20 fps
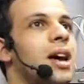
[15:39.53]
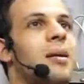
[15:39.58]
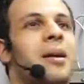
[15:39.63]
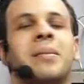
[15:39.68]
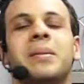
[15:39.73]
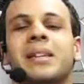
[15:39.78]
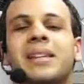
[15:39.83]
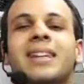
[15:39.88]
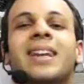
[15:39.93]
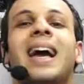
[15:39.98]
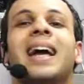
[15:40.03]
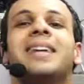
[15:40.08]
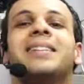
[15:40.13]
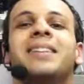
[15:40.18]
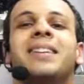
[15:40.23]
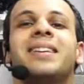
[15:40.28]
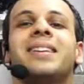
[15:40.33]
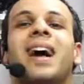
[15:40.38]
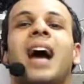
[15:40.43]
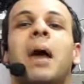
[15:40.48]
of the time, I mean
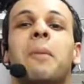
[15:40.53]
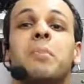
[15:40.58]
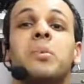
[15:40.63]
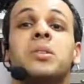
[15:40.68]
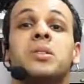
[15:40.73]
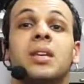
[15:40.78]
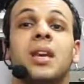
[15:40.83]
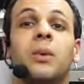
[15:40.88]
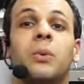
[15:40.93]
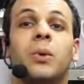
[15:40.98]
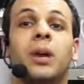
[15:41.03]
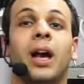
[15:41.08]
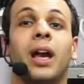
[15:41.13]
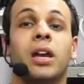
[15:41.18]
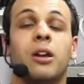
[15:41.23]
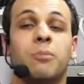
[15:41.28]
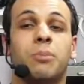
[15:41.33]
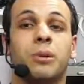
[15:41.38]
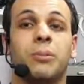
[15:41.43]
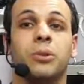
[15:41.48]
99% when I
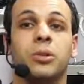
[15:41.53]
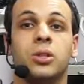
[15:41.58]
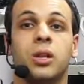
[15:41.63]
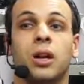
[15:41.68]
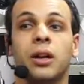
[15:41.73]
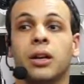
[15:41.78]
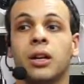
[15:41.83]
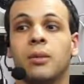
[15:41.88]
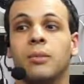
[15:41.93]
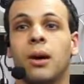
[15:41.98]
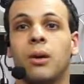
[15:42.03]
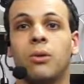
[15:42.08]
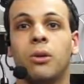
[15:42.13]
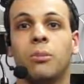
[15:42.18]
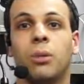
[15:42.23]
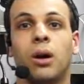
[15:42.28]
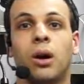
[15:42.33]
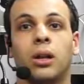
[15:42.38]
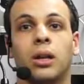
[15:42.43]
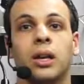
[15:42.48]
hear people talking about
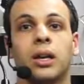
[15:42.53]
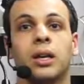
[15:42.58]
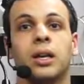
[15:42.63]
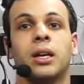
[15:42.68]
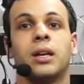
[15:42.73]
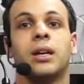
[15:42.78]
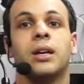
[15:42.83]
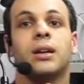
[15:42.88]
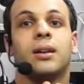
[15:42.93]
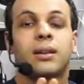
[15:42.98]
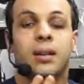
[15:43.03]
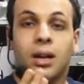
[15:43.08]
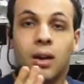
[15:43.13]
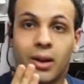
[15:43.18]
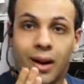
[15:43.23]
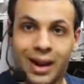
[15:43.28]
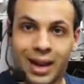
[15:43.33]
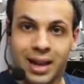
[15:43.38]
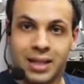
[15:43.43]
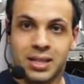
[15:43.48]
reballing, they
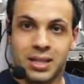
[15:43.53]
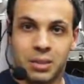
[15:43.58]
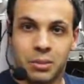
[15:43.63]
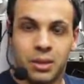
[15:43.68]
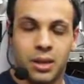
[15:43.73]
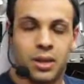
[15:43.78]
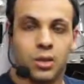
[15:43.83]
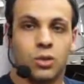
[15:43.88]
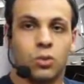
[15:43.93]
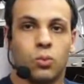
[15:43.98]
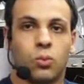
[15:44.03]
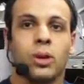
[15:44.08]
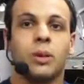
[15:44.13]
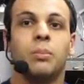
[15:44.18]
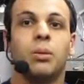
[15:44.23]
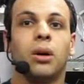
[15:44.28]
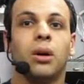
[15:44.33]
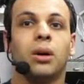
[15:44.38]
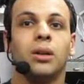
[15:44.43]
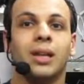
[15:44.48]
are asking me to
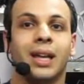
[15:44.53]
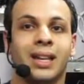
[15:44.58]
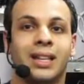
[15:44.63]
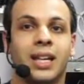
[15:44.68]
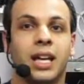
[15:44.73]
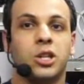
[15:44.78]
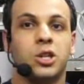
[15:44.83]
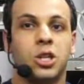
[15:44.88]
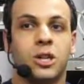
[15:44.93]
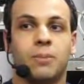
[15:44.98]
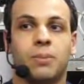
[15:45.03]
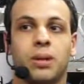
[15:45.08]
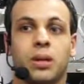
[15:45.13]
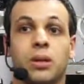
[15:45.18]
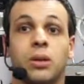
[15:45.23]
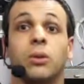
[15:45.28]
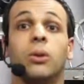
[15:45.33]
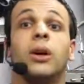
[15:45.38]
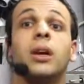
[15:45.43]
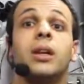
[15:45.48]
reball a dead
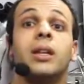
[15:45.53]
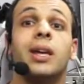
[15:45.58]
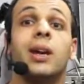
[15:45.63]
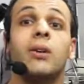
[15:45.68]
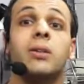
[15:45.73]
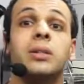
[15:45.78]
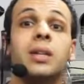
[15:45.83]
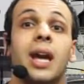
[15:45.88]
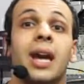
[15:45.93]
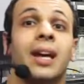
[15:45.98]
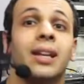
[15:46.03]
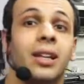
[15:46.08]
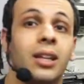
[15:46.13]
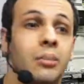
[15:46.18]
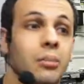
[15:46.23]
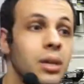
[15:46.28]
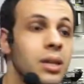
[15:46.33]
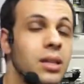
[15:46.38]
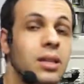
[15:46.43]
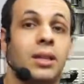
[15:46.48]
GPU. They are
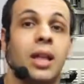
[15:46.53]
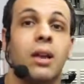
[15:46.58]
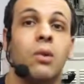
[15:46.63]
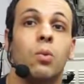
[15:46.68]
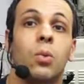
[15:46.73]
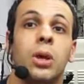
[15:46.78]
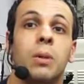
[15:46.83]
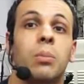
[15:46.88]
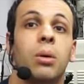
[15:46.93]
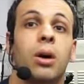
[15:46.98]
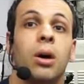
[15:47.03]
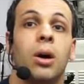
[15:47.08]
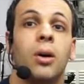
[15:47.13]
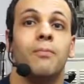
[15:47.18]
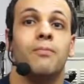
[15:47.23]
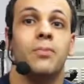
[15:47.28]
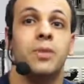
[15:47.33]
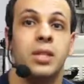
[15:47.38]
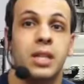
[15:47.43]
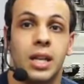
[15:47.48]
telling me that they
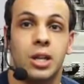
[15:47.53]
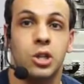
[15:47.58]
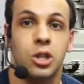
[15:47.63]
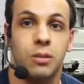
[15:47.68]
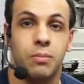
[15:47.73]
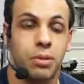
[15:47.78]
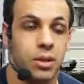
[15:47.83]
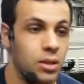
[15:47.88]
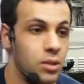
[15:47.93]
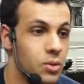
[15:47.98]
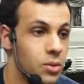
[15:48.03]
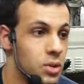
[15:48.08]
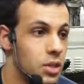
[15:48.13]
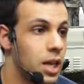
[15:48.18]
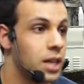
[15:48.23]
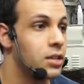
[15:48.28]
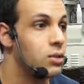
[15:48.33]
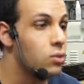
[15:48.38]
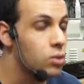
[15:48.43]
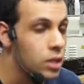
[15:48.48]
reball dead GPUs.
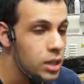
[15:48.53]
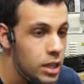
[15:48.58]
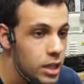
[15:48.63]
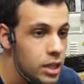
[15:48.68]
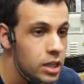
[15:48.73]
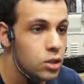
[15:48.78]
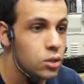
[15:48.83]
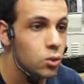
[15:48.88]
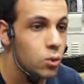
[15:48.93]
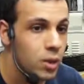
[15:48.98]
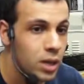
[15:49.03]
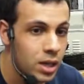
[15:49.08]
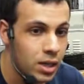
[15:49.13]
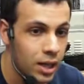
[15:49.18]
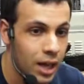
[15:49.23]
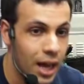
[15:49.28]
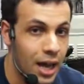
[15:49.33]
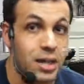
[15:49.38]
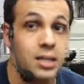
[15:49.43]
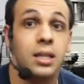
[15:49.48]
And you need to
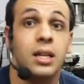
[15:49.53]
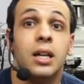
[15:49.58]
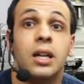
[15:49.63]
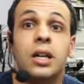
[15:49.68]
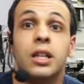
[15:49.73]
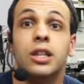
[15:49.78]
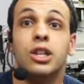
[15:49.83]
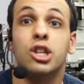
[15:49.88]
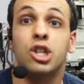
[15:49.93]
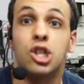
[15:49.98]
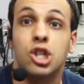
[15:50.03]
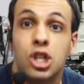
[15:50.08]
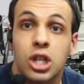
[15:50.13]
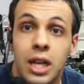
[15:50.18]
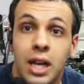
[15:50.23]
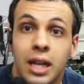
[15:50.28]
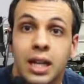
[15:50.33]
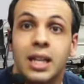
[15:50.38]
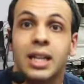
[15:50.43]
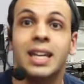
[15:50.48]
realize the
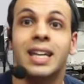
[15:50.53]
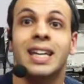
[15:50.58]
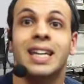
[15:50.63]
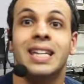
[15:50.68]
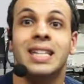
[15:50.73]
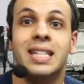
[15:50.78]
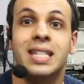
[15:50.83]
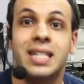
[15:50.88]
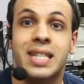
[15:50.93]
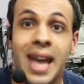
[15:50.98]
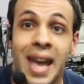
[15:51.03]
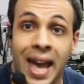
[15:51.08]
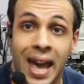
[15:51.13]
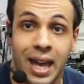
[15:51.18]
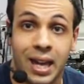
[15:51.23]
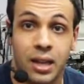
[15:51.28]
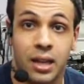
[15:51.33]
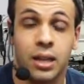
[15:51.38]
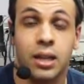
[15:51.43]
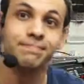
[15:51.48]
shit is
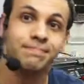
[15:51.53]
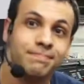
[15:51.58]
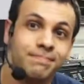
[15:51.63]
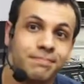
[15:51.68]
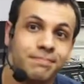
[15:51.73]
dead.